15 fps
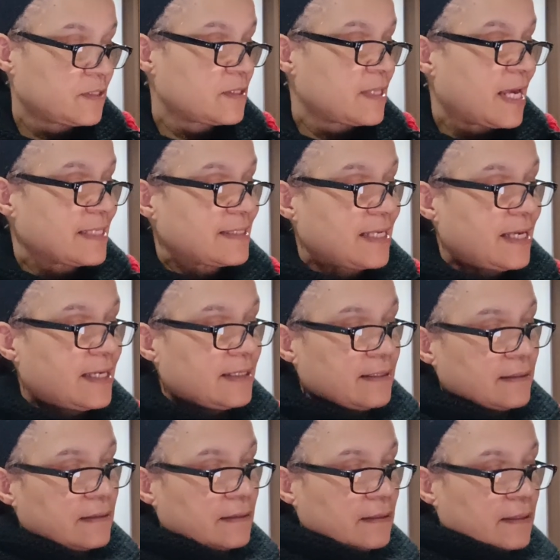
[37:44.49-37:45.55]
So that's
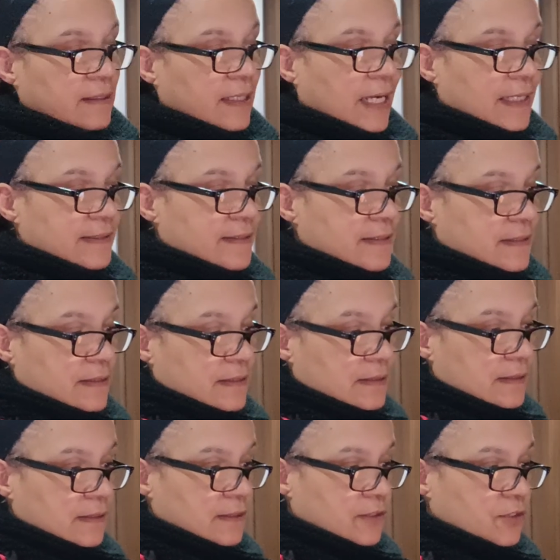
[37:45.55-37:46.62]
it.
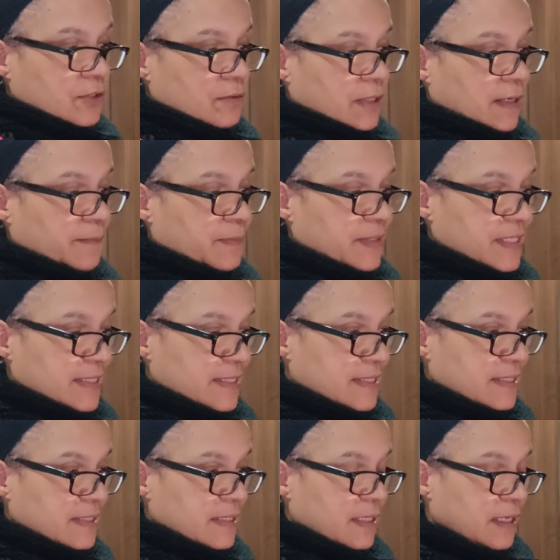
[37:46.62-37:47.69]
That's the two
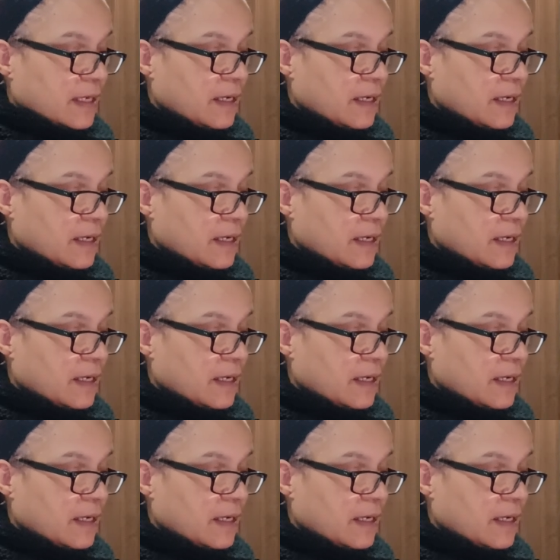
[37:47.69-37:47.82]
companies.